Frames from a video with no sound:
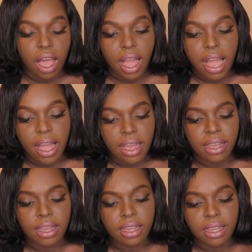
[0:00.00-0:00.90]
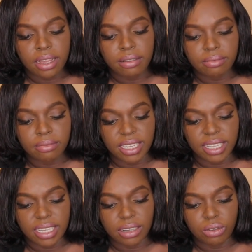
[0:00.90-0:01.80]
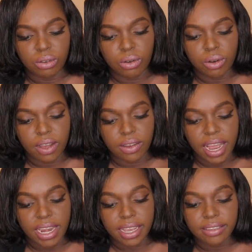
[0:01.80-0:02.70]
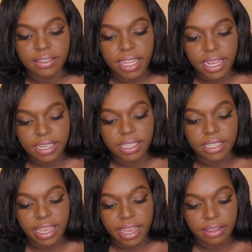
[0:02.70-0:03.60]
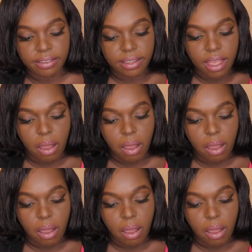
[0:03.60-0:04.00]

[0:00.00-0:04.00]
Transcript: Um to an extent, yes,